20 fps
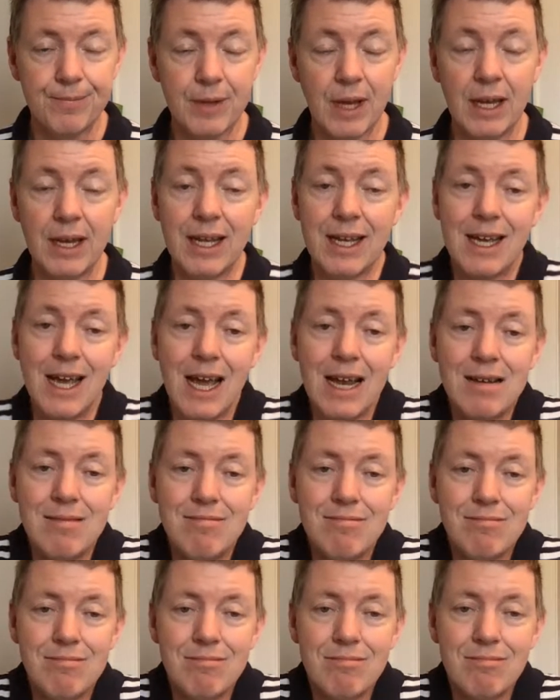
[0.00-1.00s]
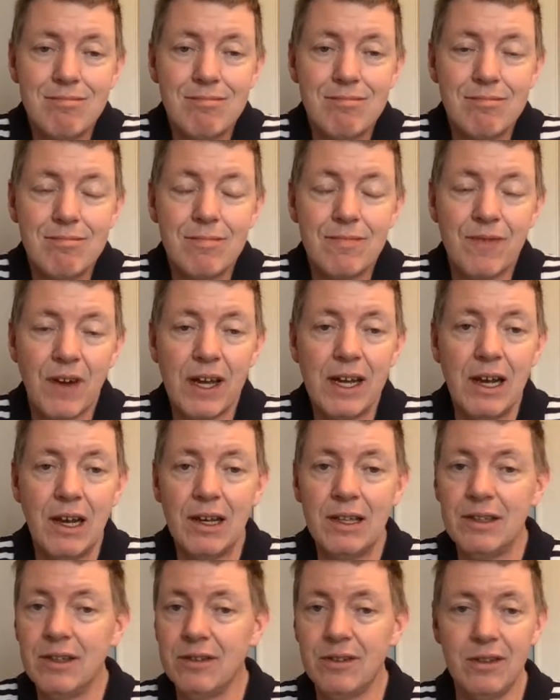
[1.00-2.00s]
And again, finally,
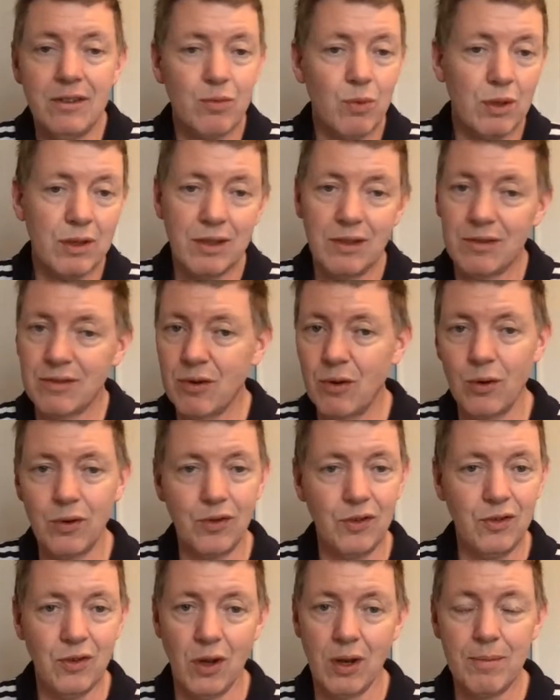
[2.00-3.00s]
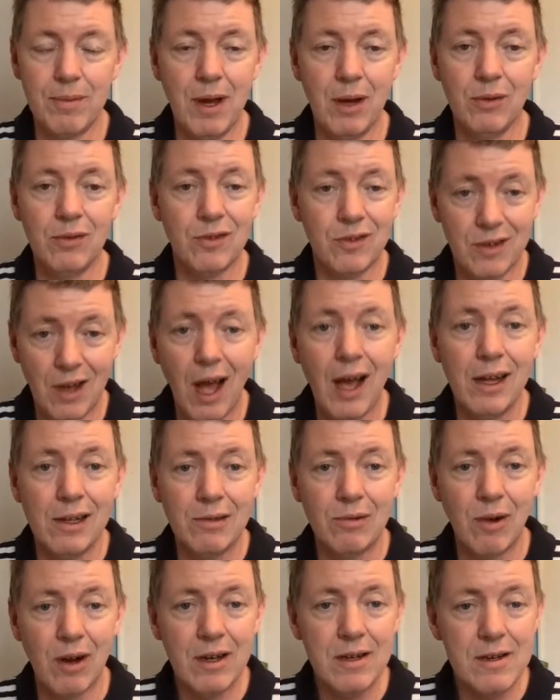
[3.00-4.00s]
this is what this course is all about, style,
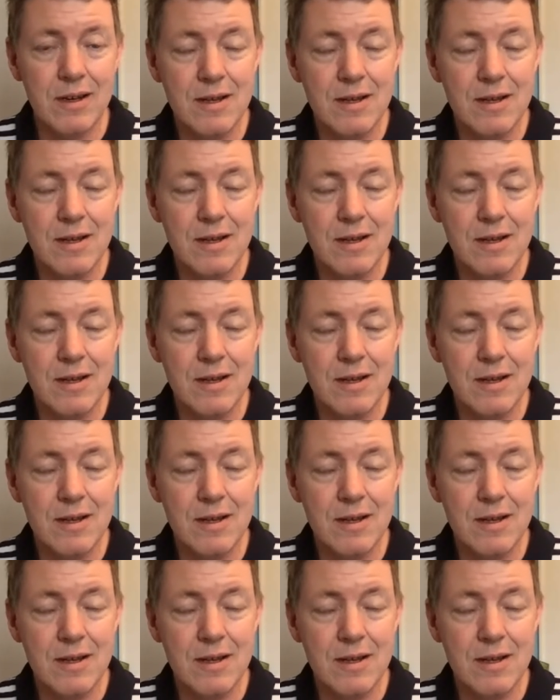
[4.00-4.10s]
right?